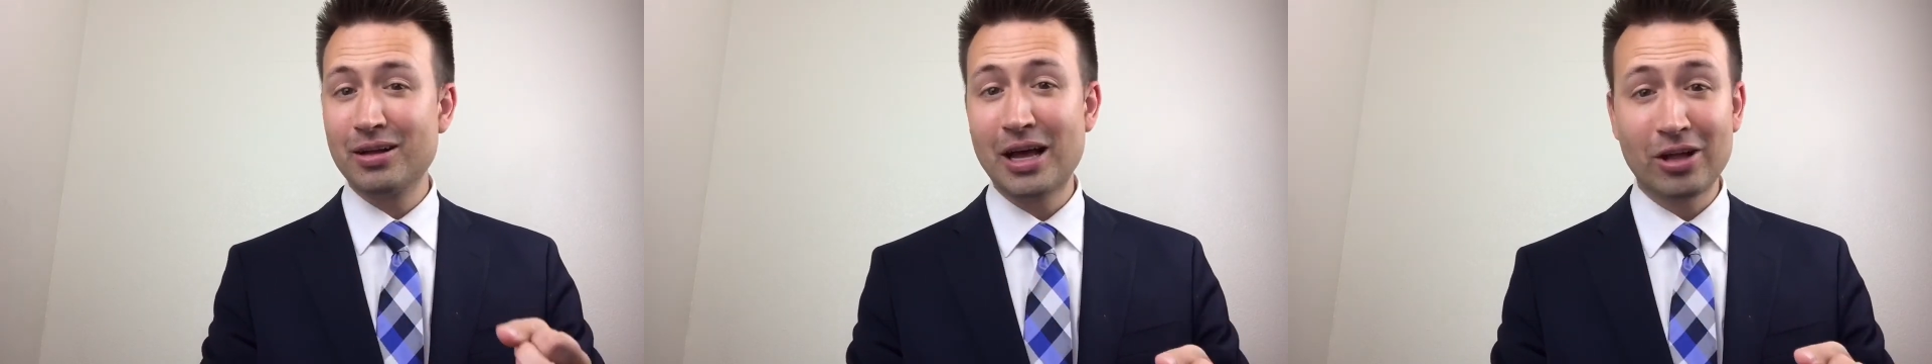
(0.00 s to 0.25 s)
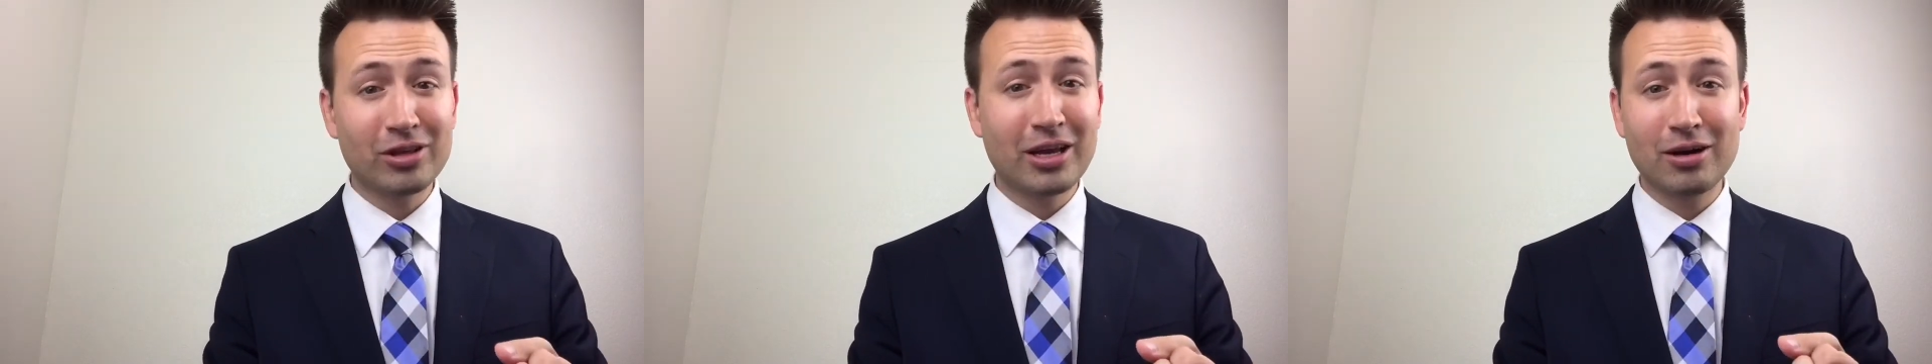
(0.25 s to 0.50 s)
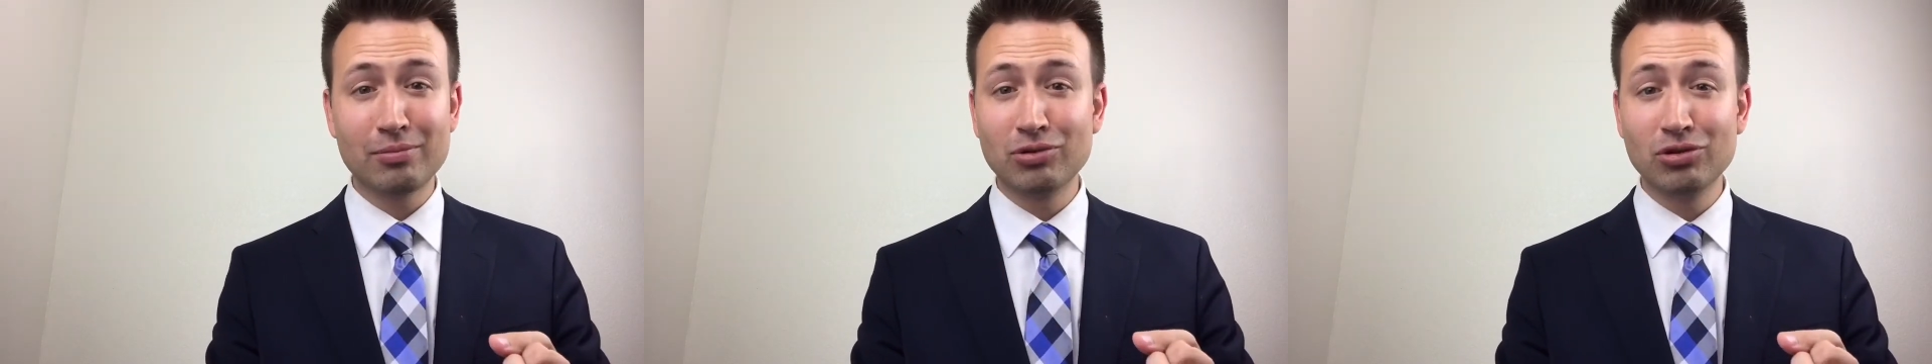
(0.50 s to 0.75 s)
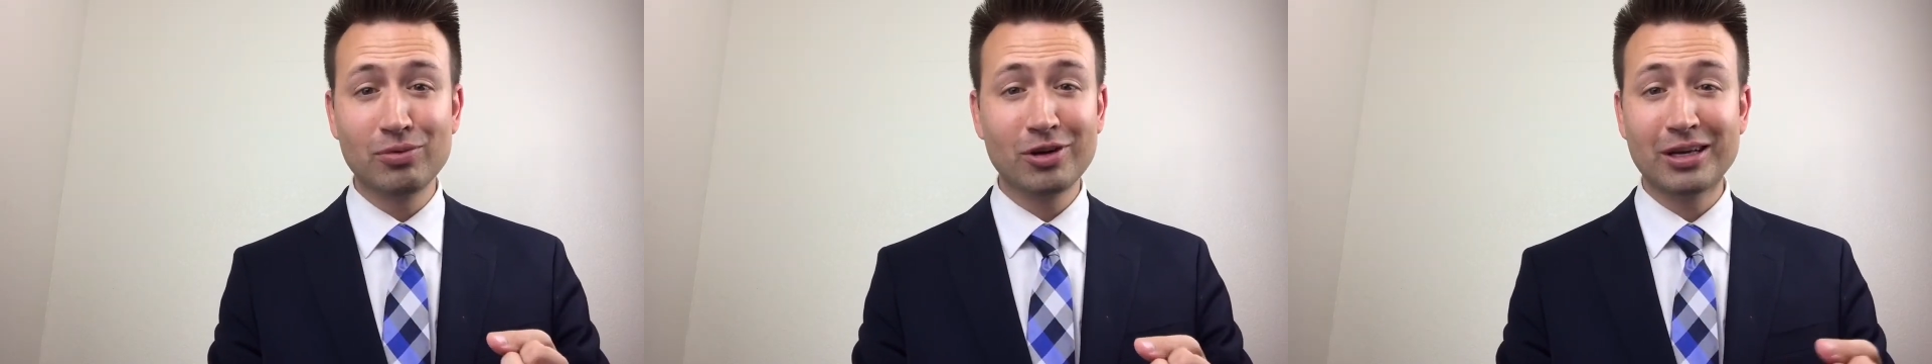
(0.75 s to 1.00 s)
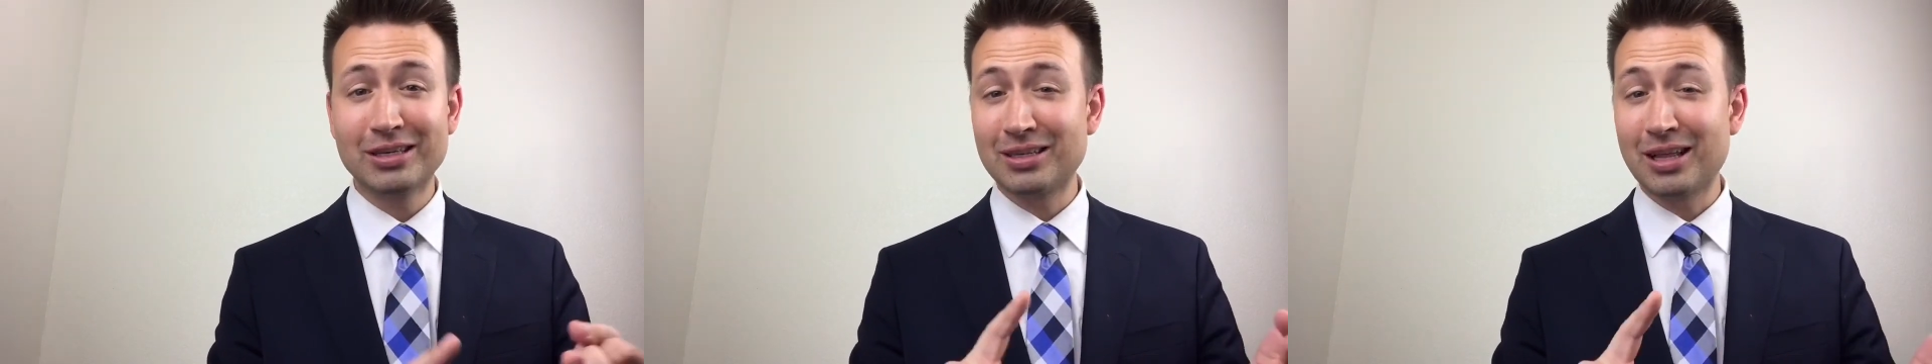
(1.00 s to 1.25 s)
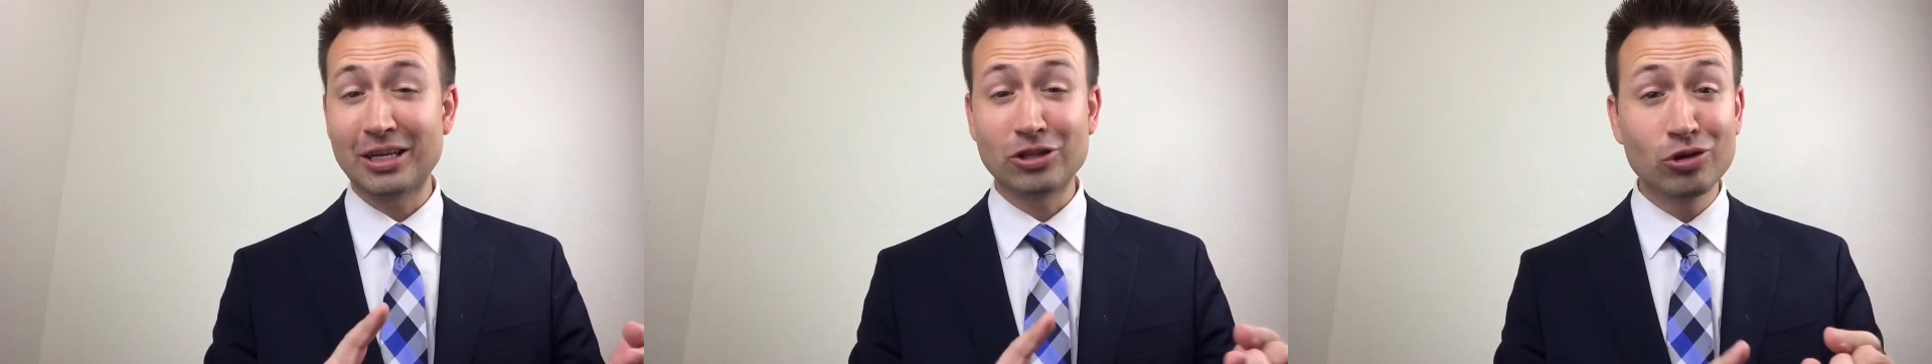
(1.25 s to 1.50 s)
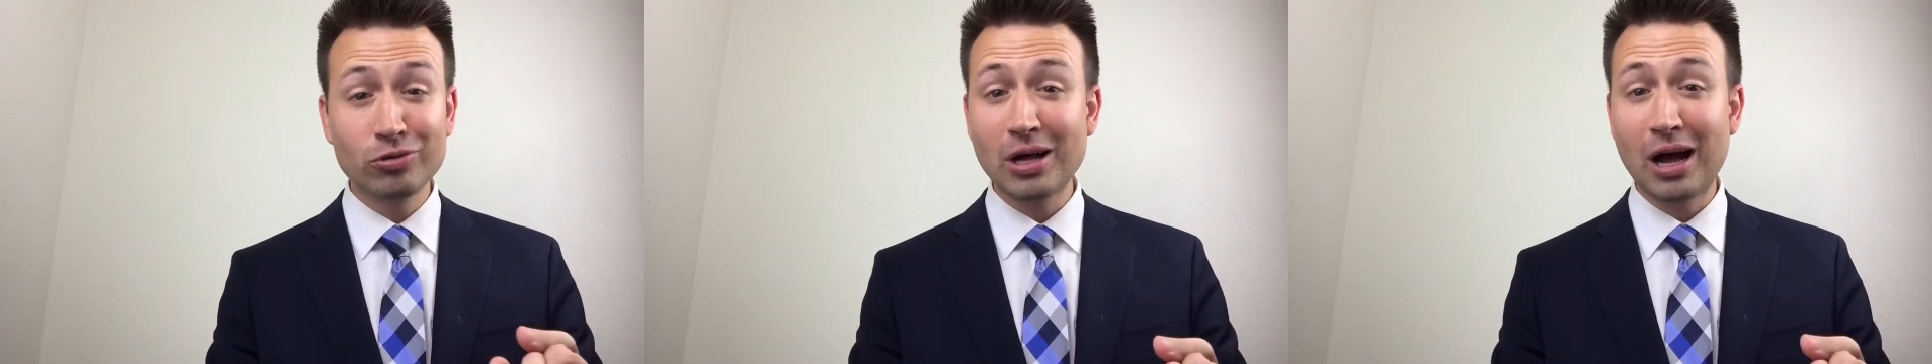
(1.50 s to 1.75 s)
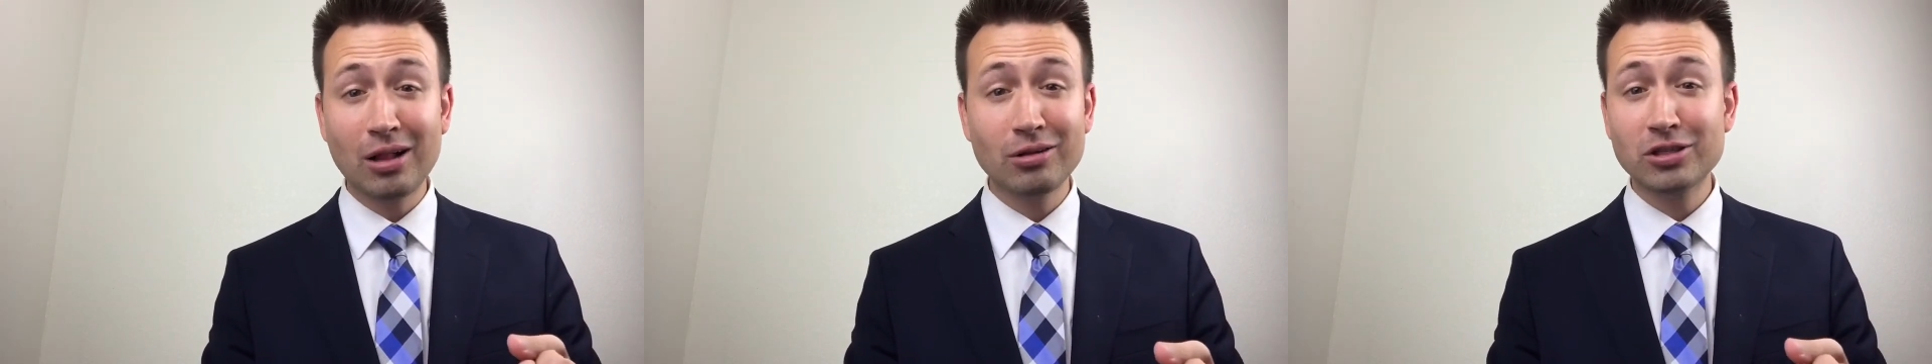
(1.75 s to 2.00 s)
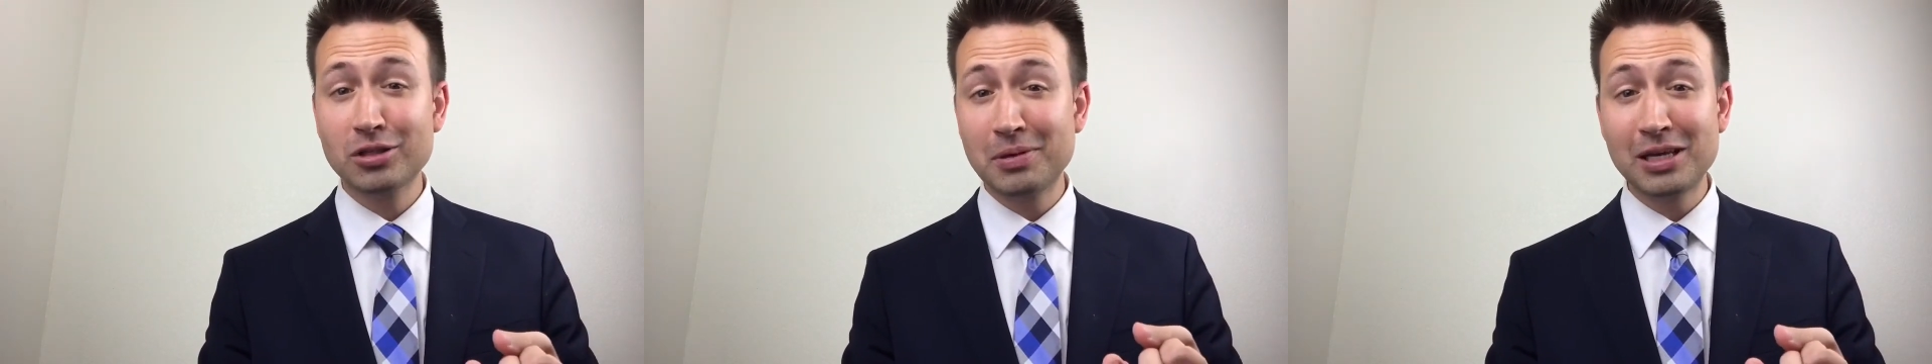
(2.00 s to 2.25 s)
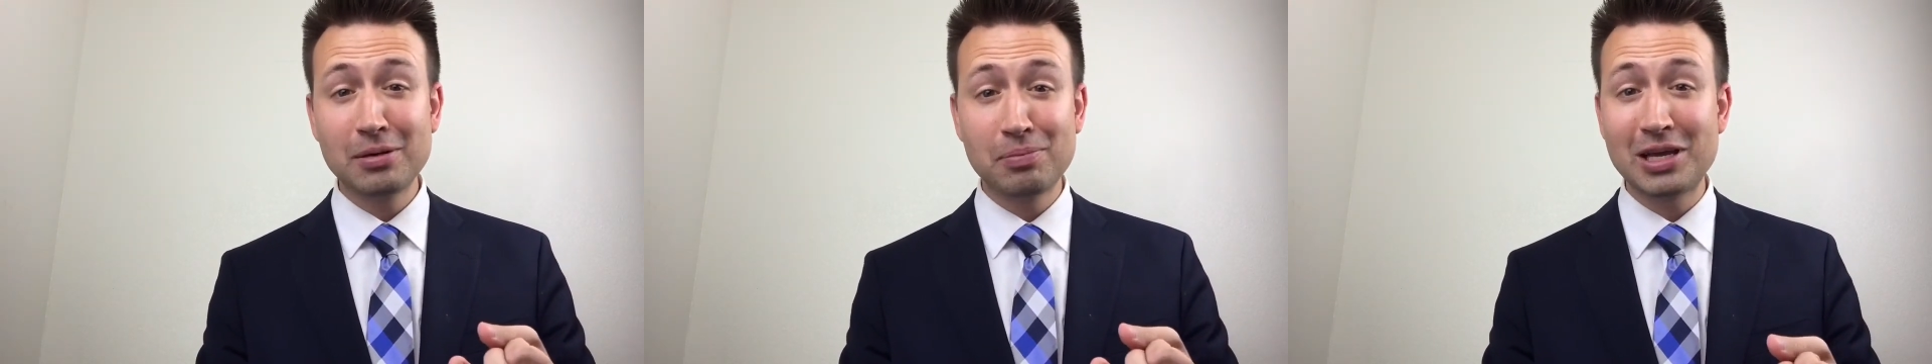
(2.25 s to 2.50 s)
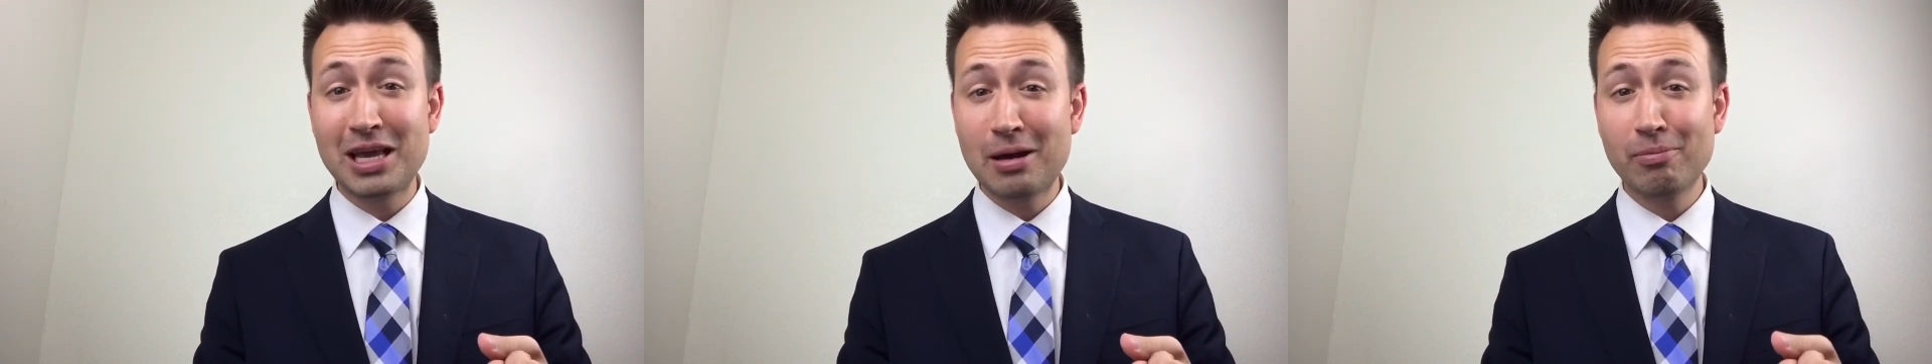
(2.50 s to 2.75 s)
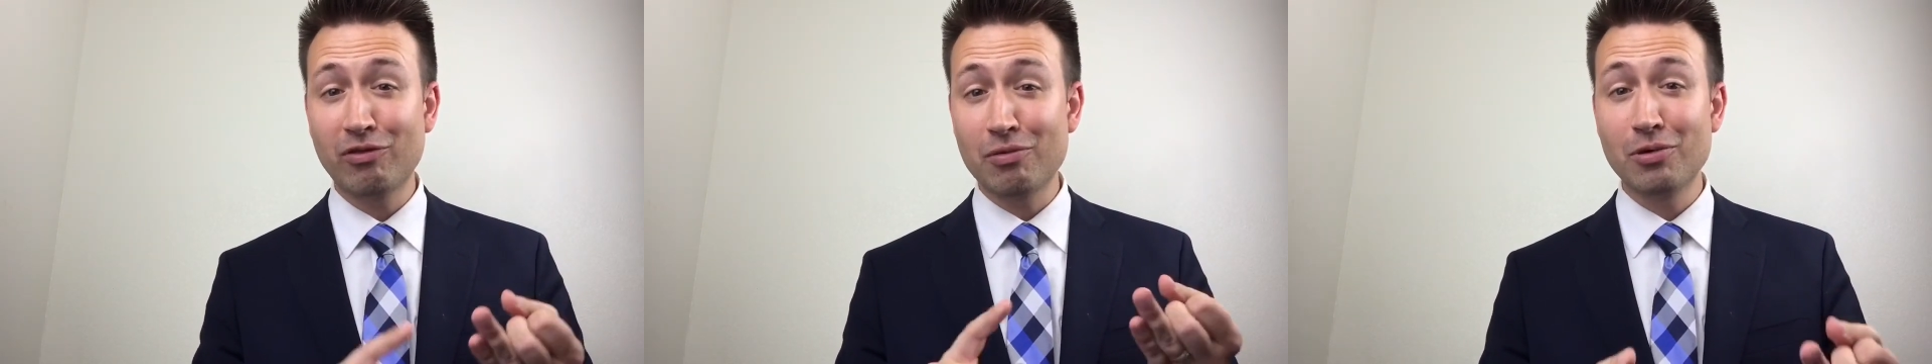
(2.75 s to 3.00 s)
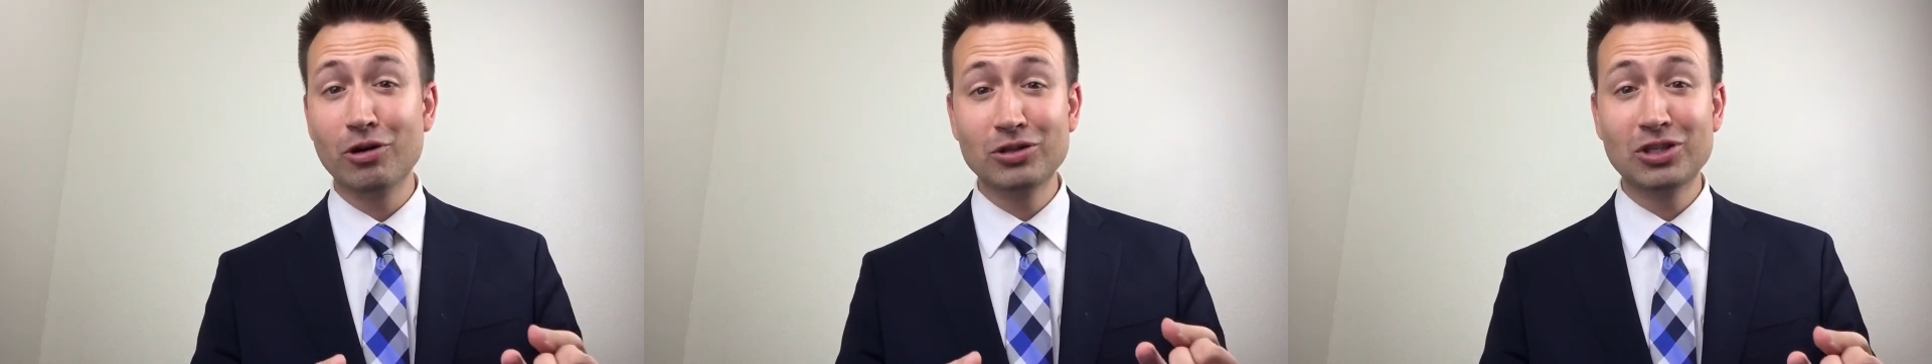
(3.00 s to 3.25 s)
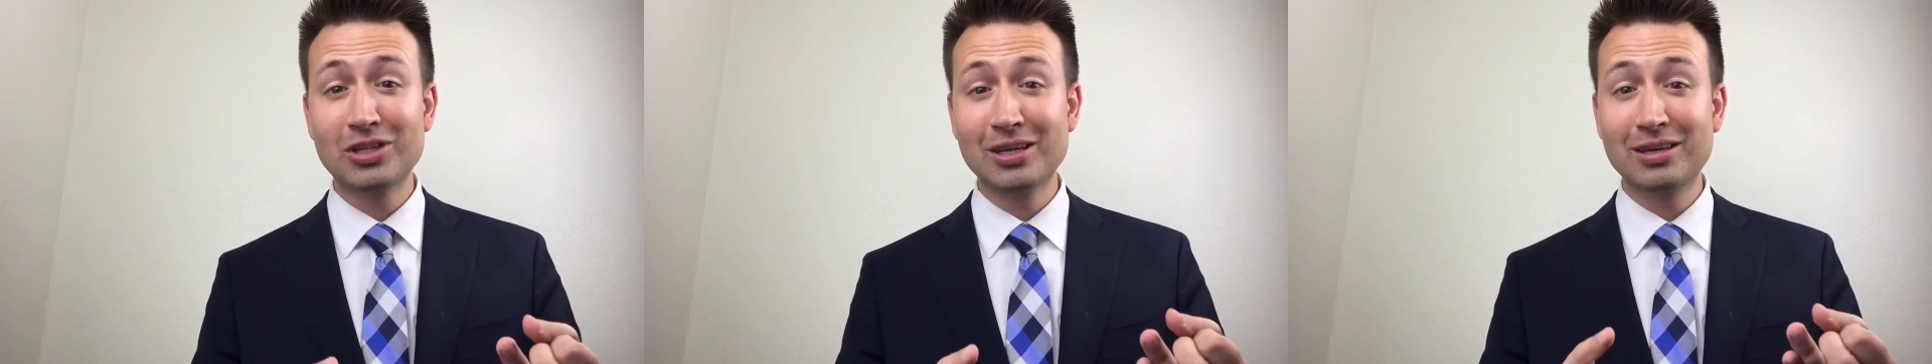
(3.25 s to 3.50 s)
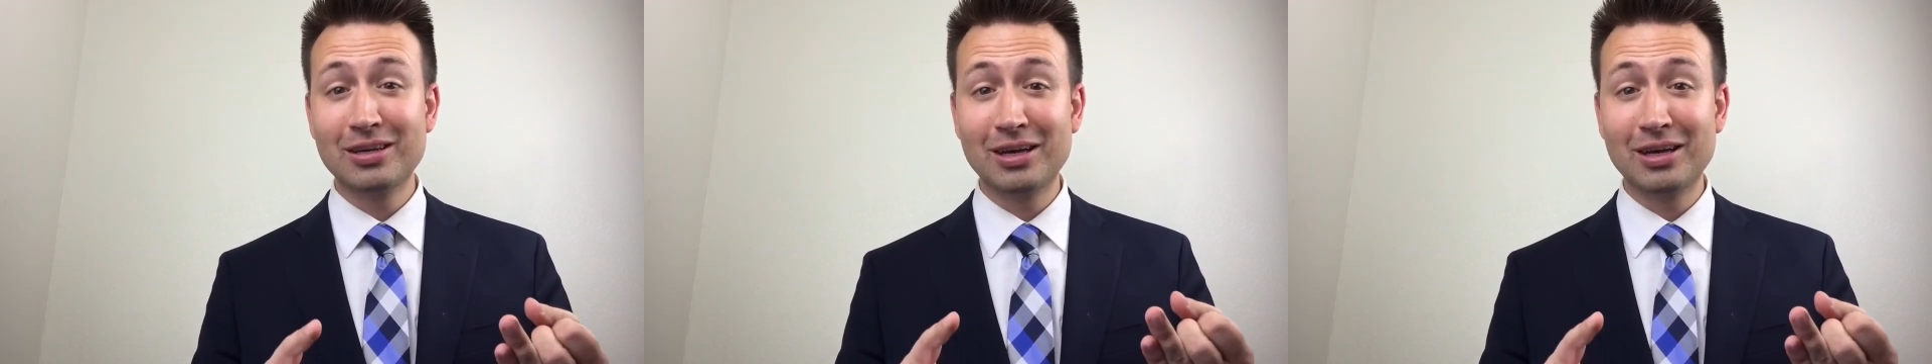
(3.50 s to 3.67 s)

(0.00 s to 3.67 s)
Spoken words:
Healthcare Blue Book is like $2 PEPM for most